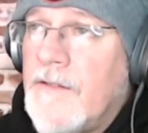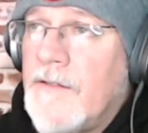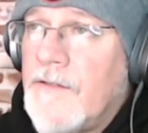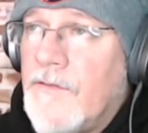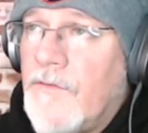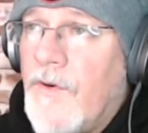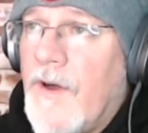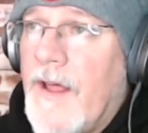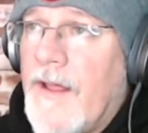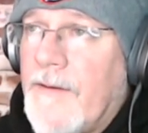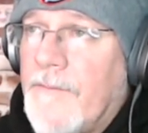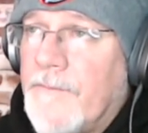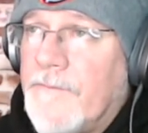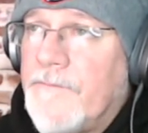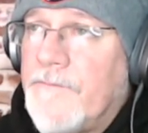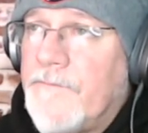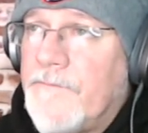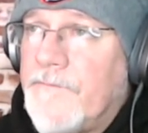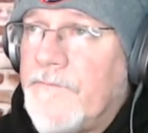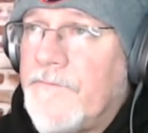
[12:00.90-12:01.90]

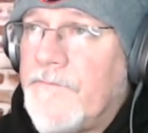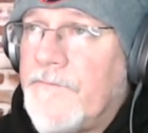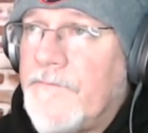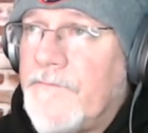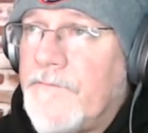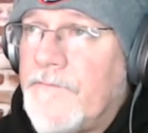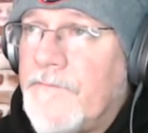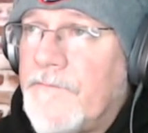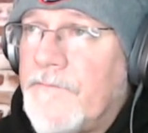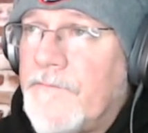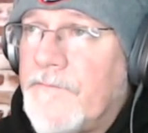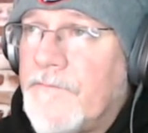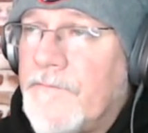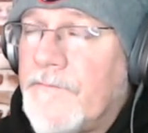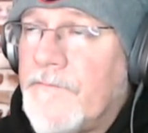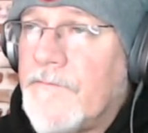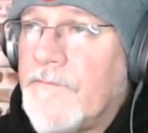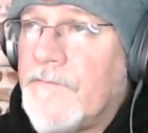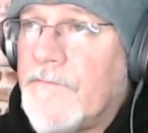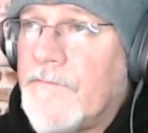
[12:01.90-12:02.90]

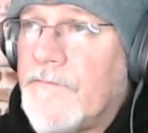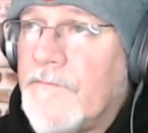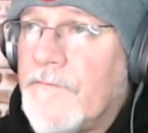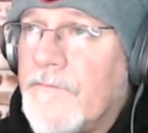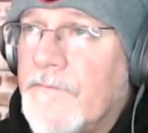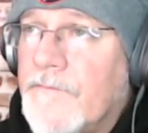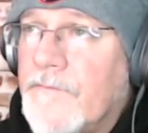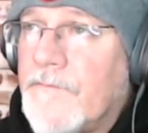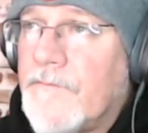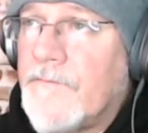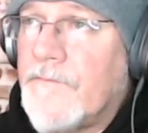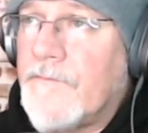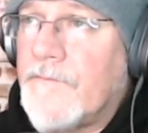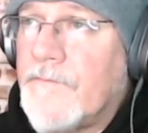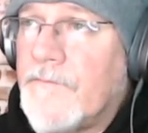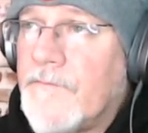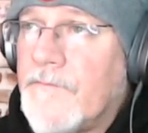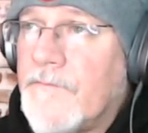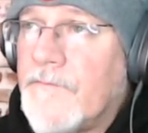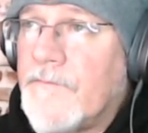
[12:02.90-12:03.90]

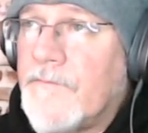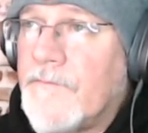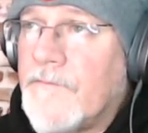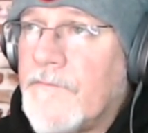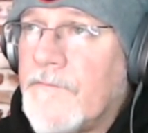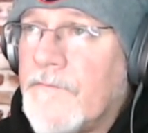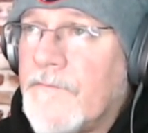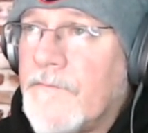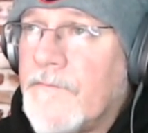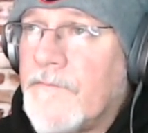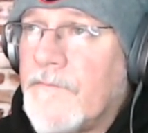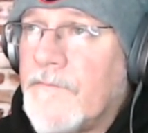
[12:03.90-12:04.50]
[no speech]